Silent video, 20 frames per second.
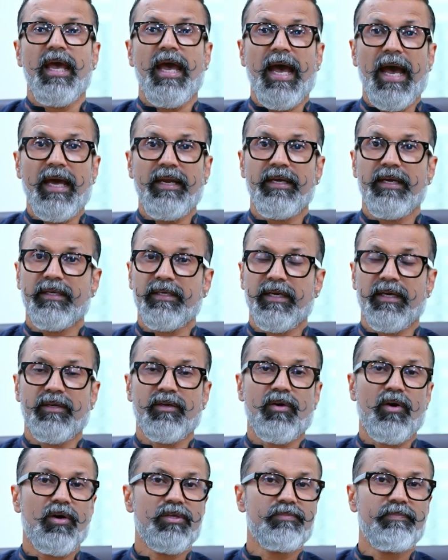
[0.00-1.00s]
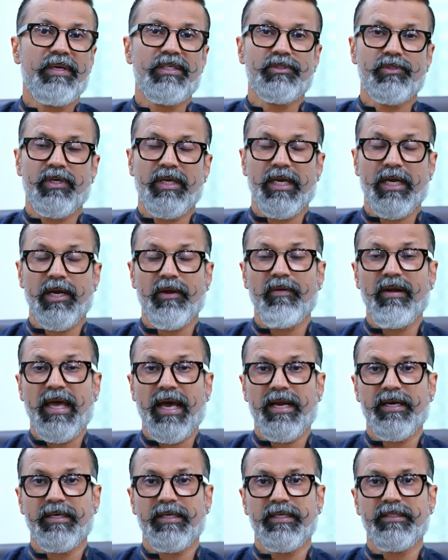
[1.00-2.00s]
and it can cause menstrual
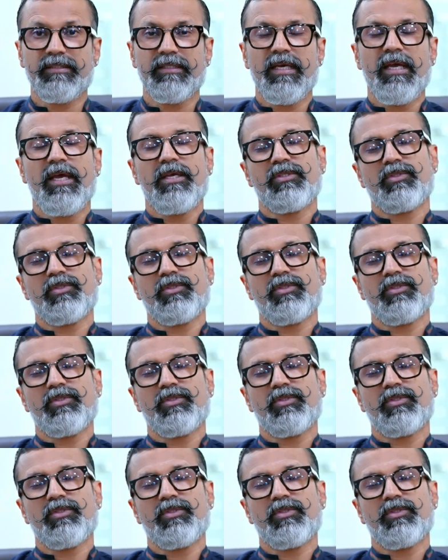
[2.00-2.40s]
irregularities.